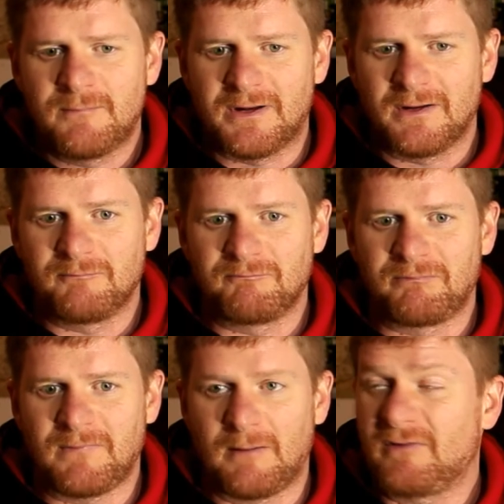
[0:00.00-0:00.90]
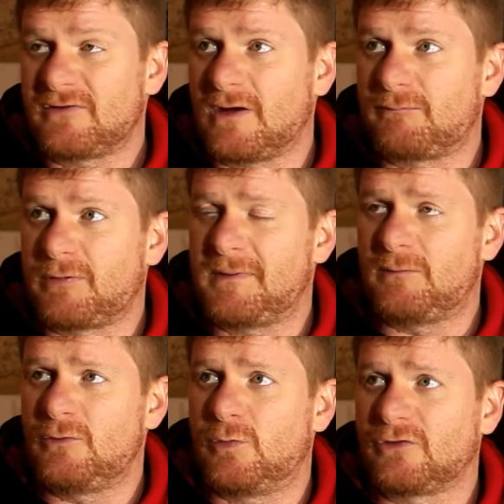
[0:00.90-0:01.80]
But I must say, I probably
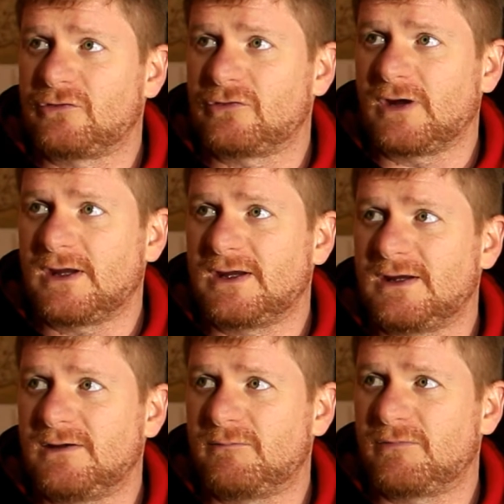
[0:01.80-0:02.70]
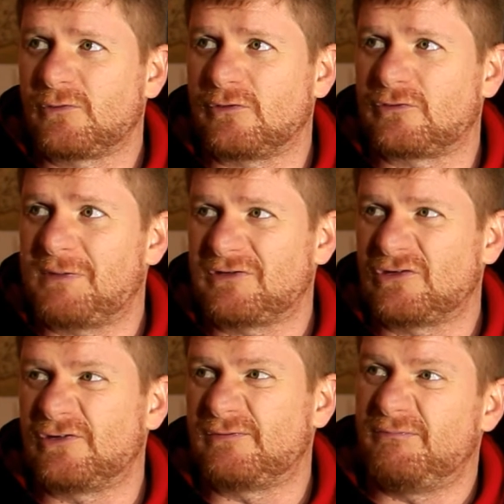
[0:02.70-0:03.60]
would watch a sort of
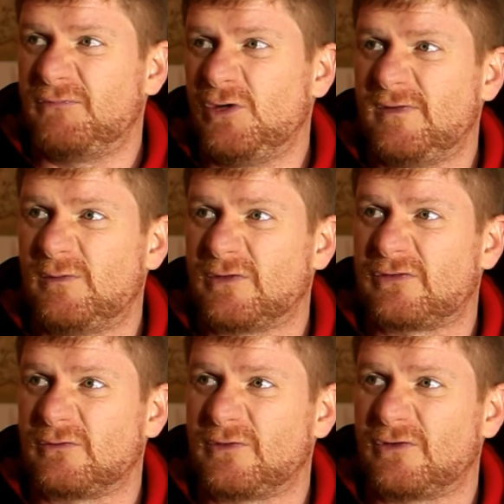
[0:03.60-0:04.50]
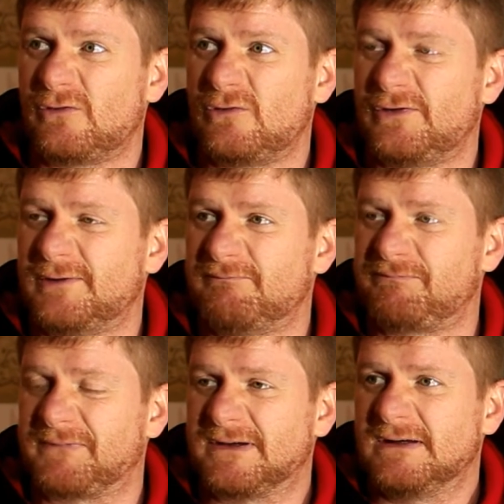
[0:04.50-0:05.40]
special movie with old
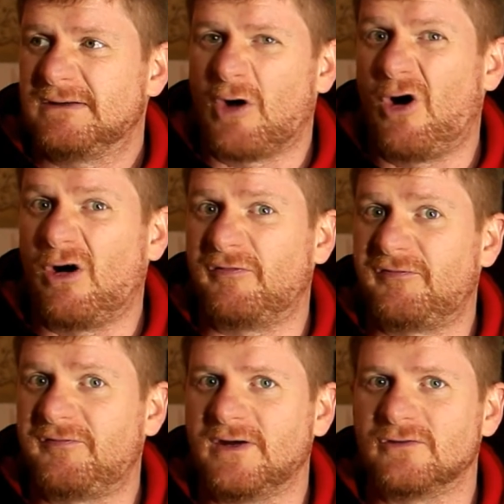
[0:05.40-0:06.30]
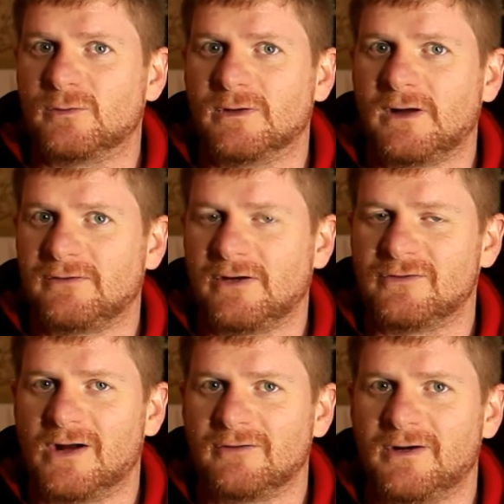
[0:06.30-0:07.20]
the Hoff as well
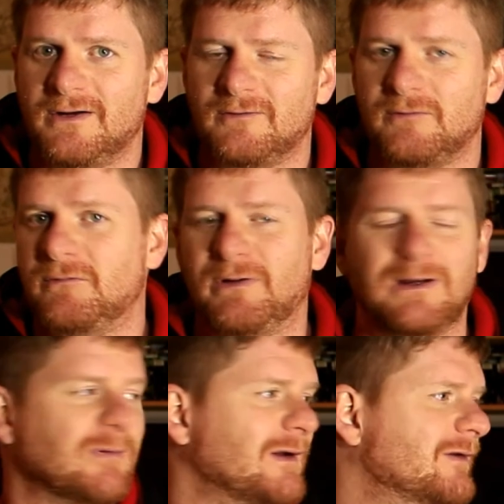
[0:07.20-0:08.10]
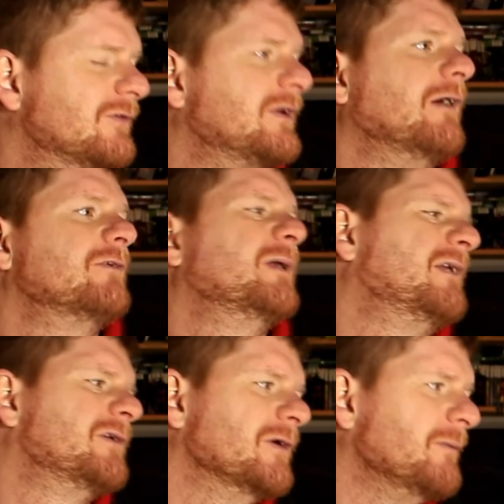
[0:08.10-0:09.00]
as Knight Rider, as bringing back his character. But
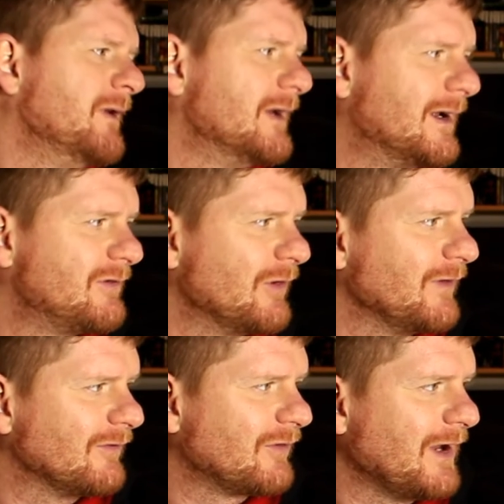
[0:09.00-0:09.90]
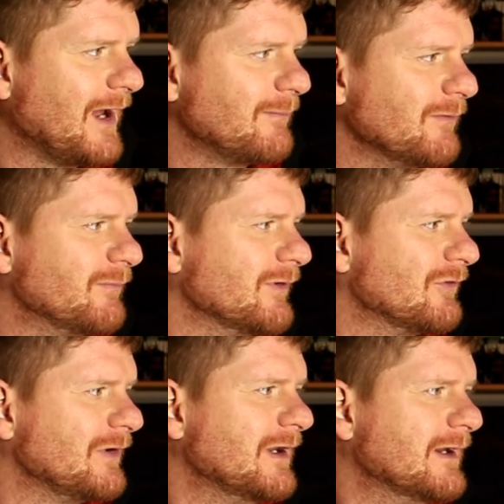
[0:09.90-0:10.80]
I don't know. I just don't think it's going to happen
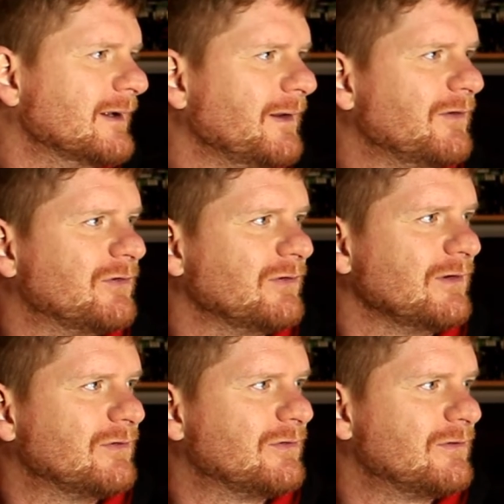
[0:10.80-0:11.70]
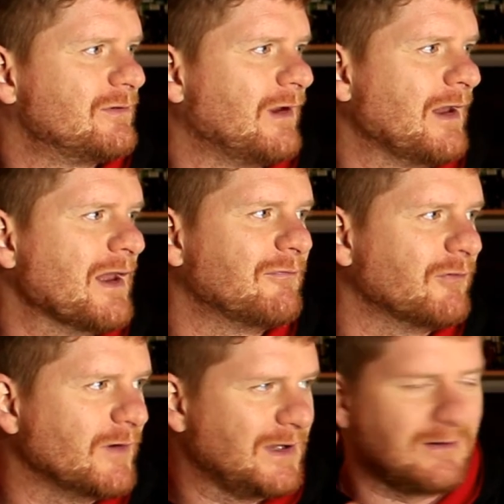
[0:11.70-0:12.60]
personally. It's enough
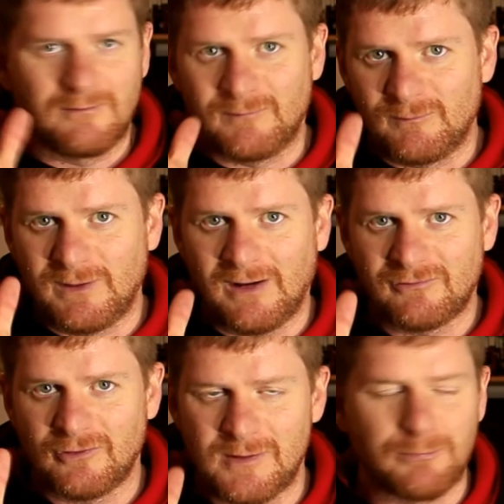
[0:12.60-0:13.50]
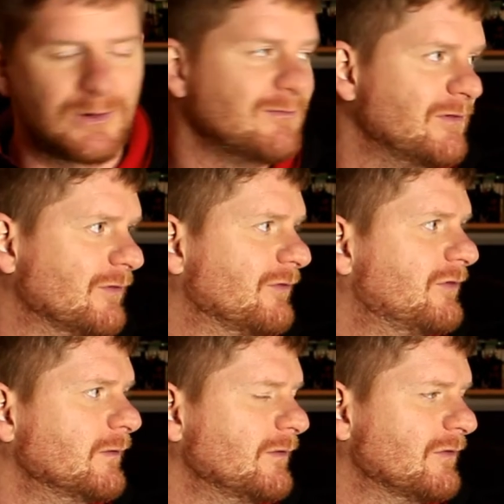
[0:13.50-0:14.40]
already. We have so many previews and
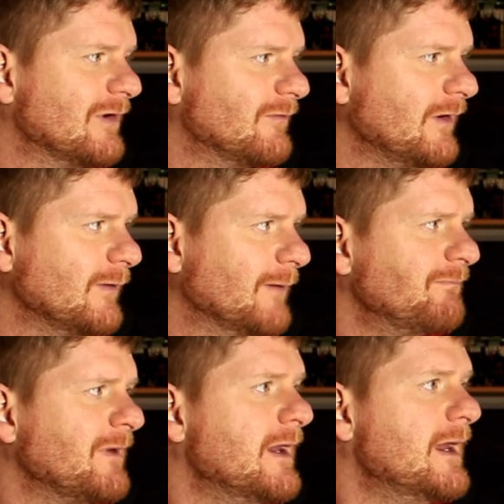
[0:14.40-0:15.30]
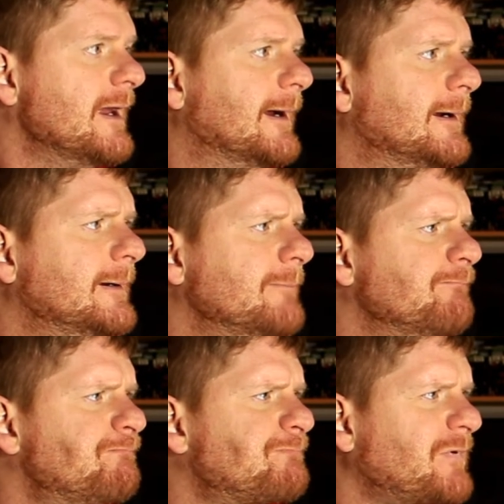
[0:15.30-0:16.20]
series and stuff anyway.
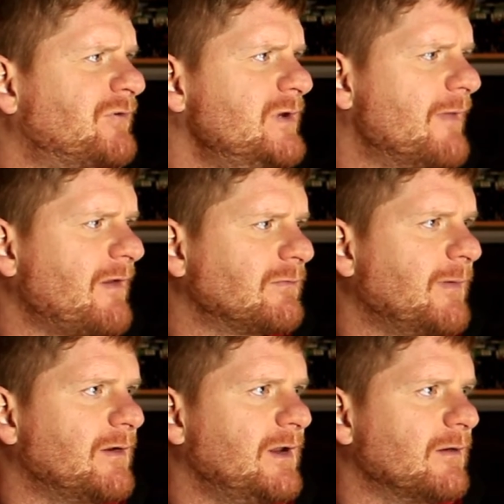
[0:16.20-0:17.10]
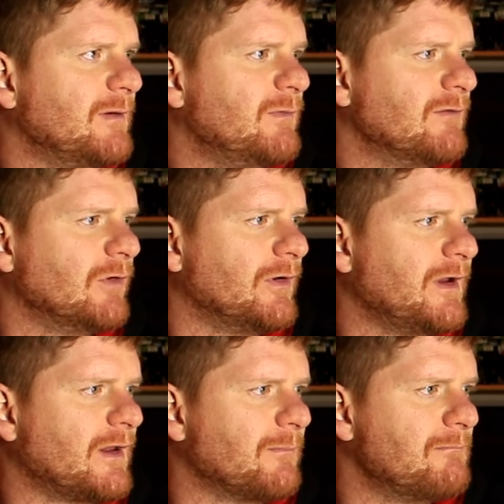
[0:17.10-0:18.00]
So yeah, that's about it. I mean, we haven't got
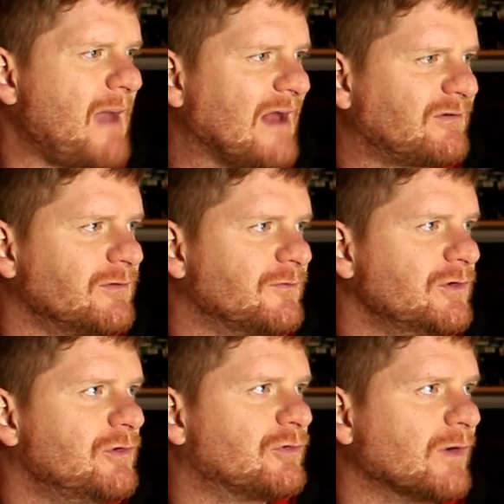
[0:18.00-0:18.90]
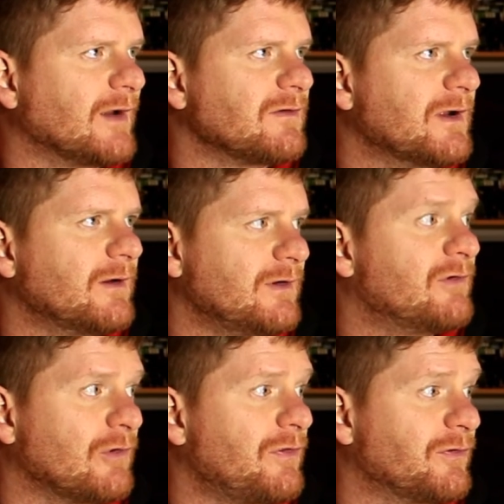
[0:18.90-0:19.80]
any other massive news right now. It
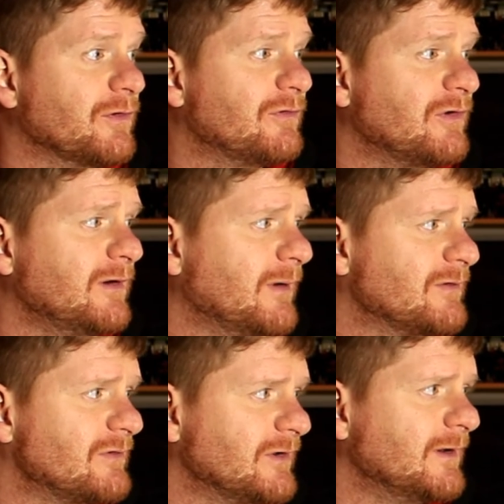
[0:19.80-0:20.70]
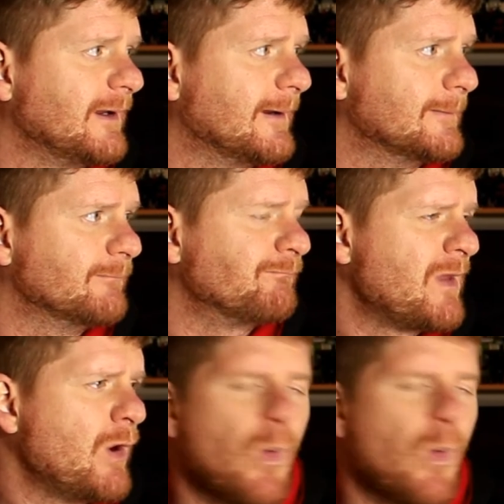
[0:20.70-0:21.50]
is only Thursday, as I say.